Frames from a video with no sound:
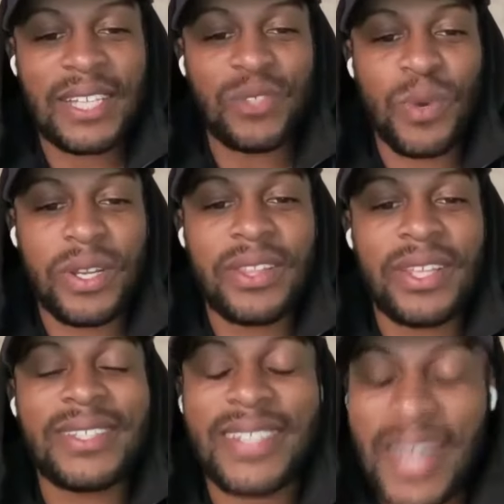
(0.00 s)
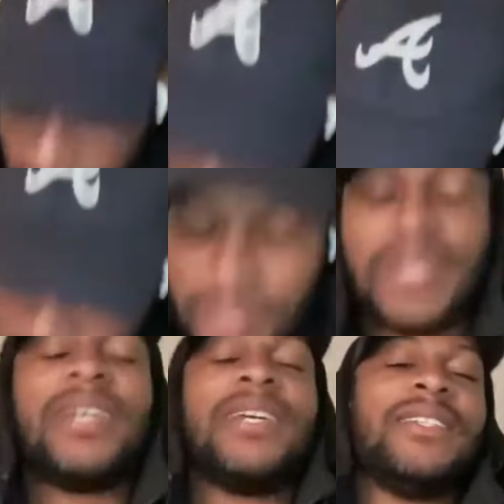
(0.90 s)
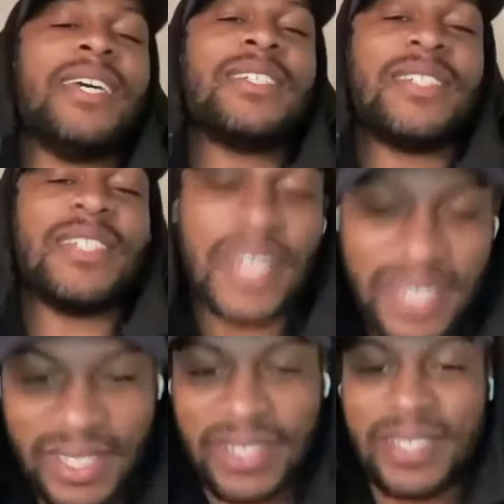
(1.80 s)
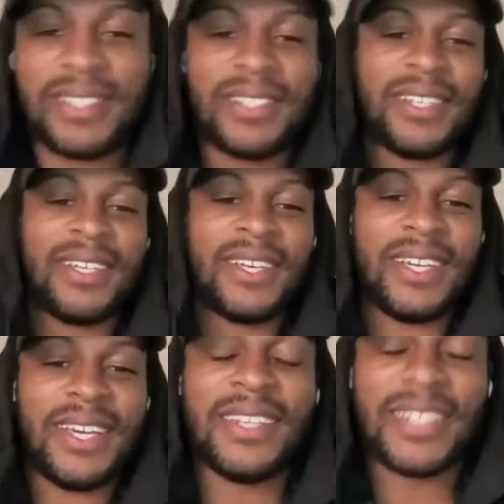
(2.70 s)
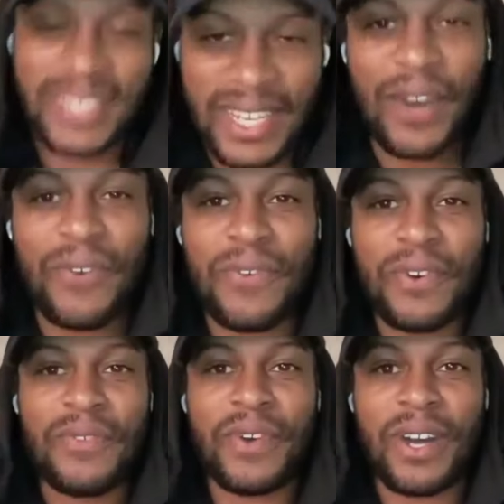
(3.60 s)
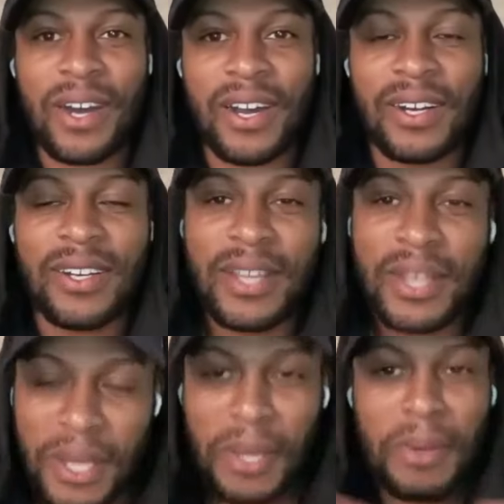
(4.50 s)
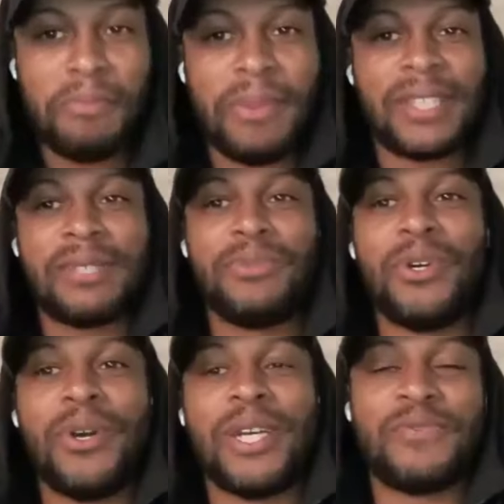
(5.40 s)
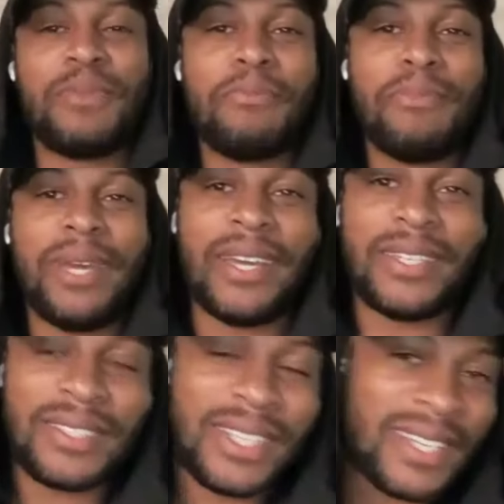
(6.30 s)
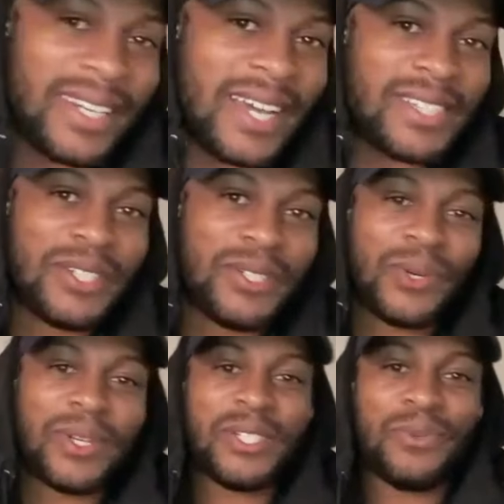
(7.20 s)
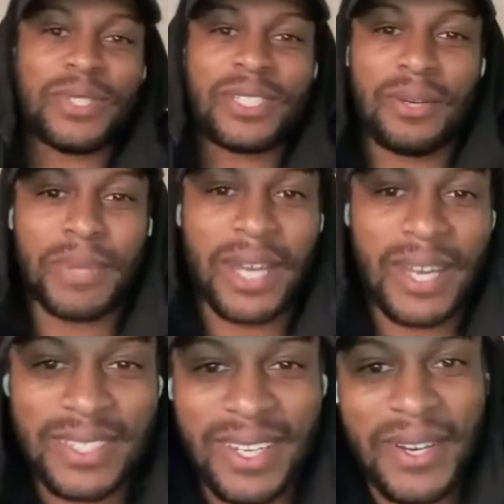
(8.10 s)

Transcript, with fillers: as one of the top destinations in the South for art. Make some noise for my man's Najee Dorsey. What's up, Najee?